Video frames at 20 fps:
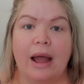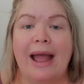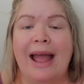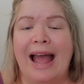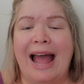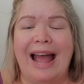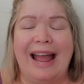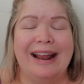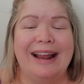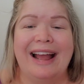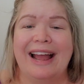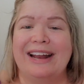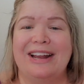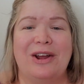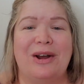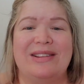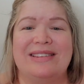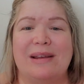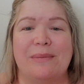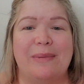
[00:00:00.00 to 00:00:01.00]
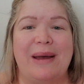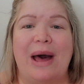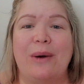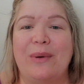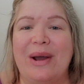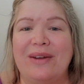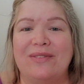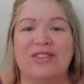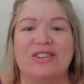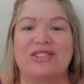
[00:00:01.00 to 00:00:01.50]
I know it's a bad
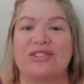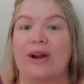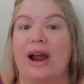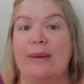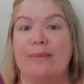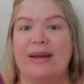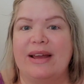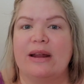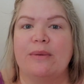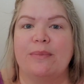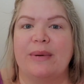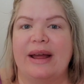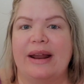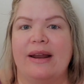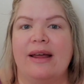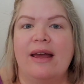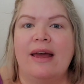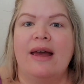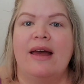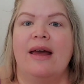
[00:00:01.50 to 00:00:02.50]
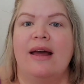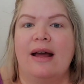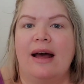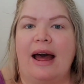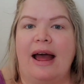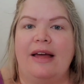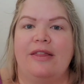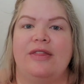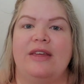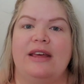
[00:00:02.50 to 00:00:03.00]
way of describing it, but
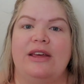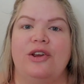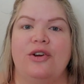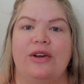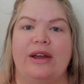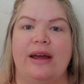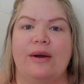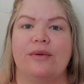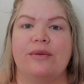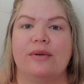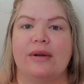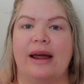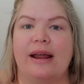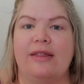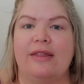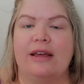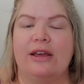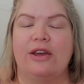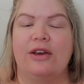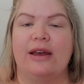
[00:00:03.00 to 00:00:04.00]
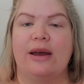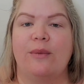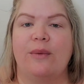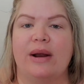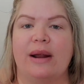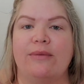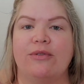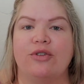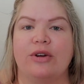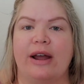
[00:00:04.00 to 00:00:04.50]
I think you get I think you get
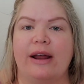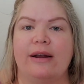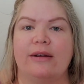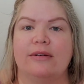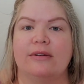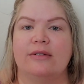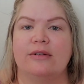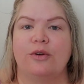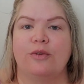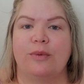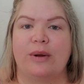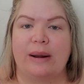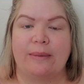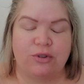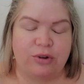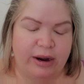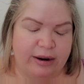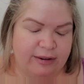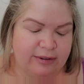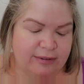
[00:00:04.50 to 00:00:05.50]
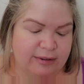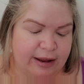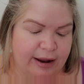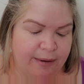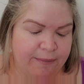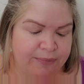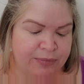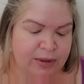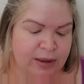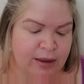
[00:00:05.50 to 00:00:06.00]
what I'm trying what I'm trying to
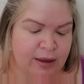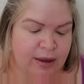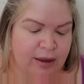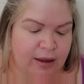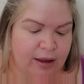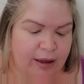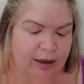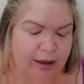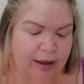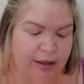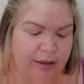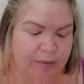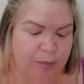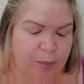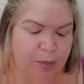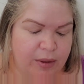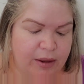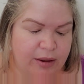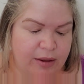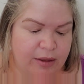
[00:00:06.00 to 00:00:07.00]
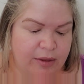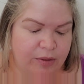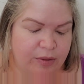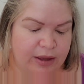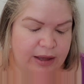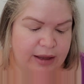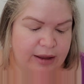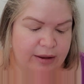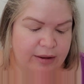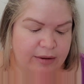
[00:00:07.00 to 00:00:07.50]
say. Um,
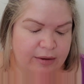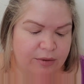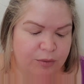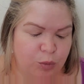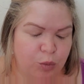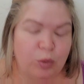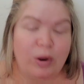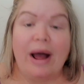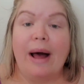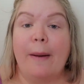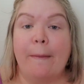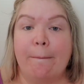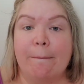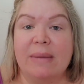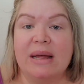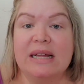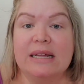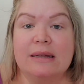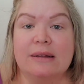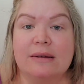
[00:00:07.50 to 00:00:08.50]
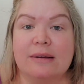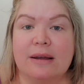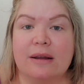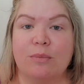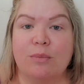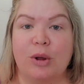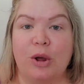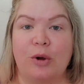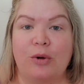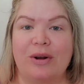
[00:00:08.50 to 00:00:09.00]
the rum
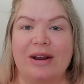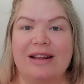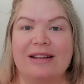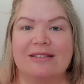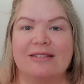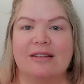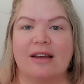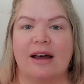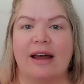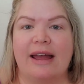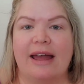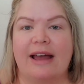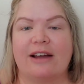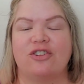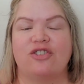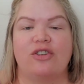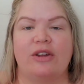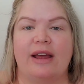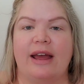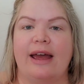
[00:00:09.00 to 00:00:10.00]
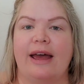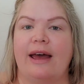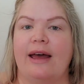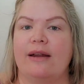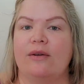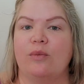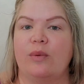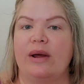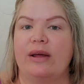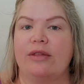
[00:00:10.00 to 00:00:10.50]
component I actually
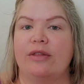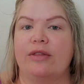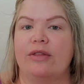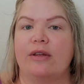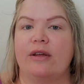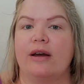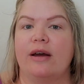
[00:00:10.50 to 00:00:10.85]
had with